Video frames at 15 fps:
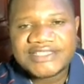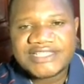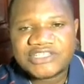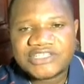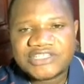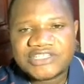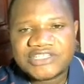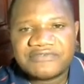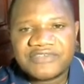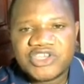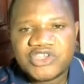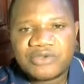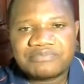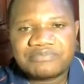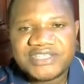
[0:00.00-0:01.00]
that you save in
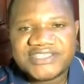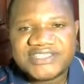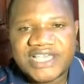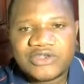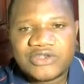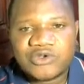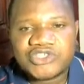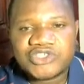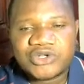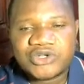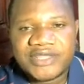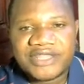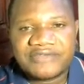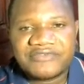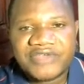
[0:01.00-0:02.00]
your PC are not showing
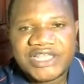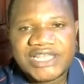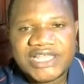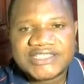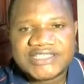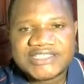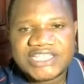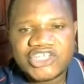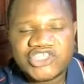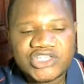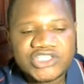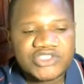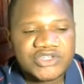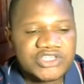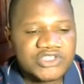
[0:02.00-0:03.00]
the file
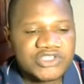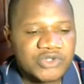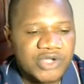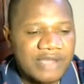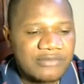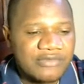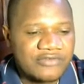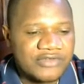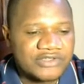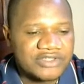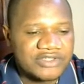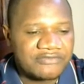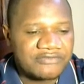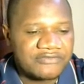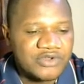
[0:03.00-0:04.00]
extensions, you need to come over to
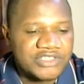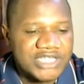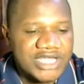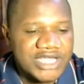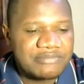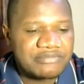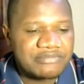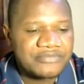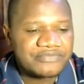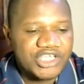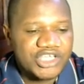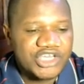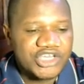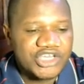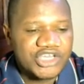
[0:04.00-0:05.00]
the View tab
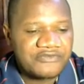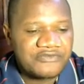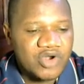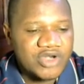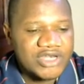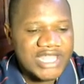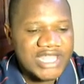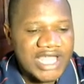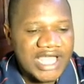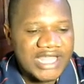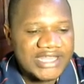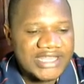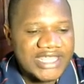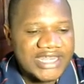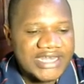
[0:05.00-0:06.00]
in your folder
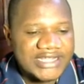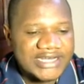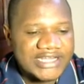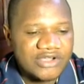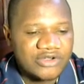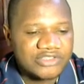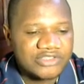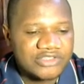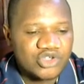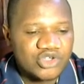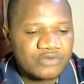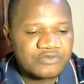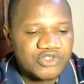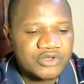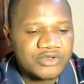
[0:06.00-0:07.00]
and then click on this
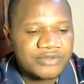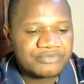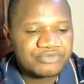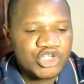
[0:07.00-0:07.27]
option,